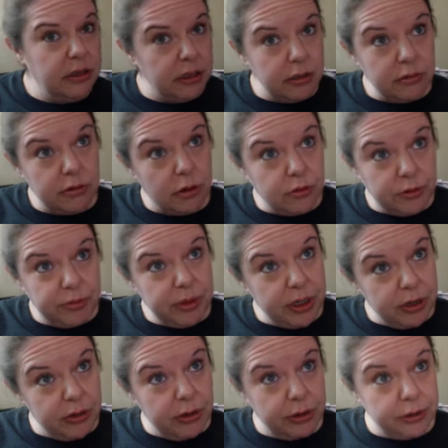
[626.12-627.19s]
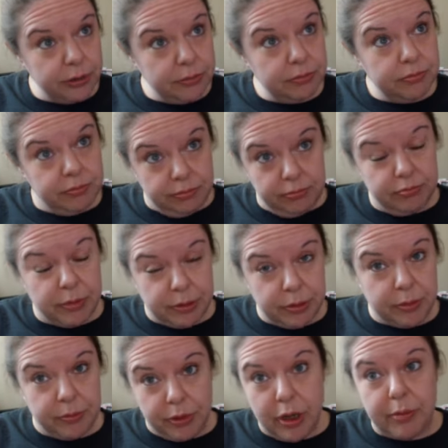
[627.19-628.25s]
And lo and behold, my
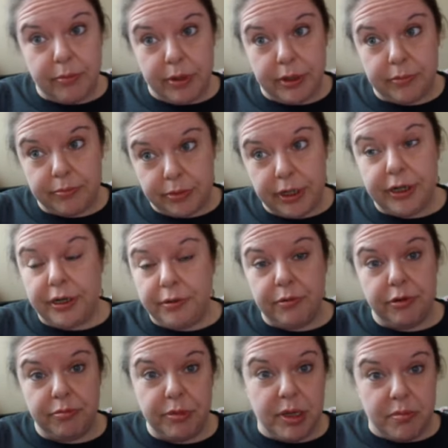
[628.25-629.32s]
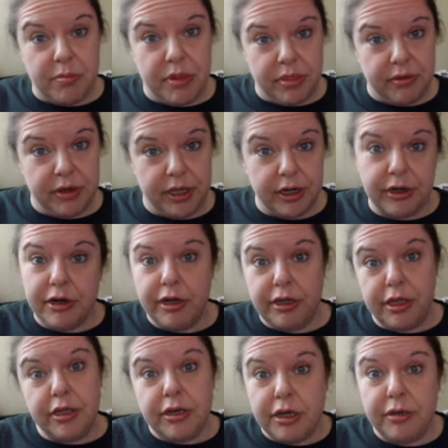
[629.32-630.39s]
mom got pregnant with me a month later, and
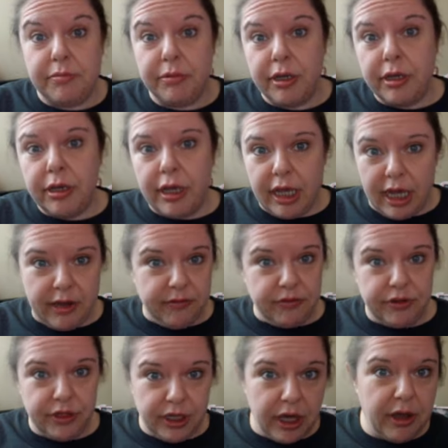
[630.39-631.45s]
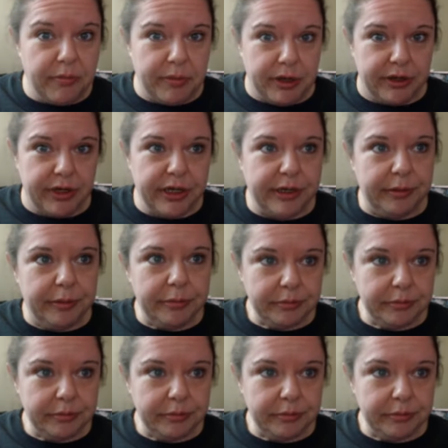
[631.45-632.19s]
then after they got married,